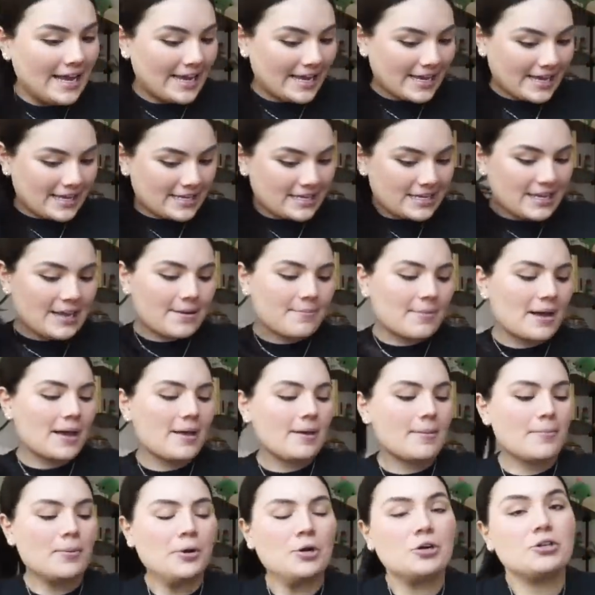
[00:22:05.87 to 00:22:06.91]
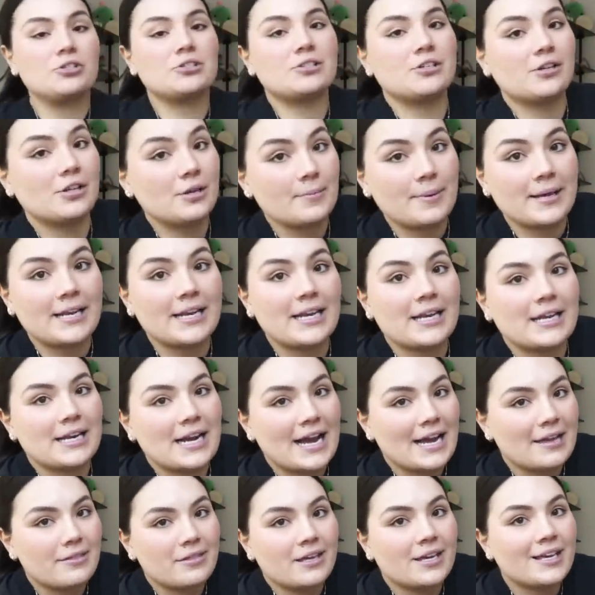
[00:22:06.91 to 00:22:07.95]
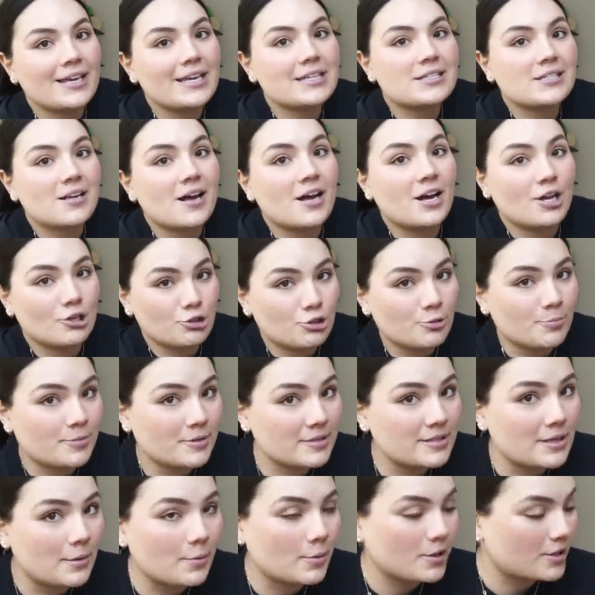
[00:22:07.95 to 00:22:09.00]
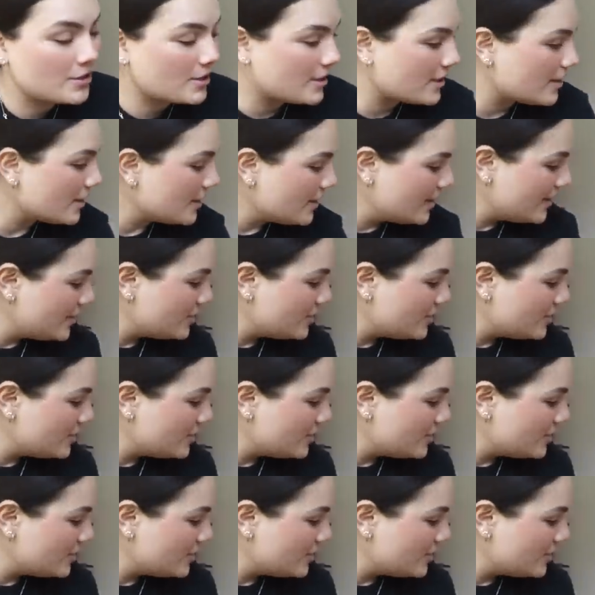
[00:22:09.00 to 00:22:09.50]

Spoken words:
And in my personal opinion, I think it's 100% worth it.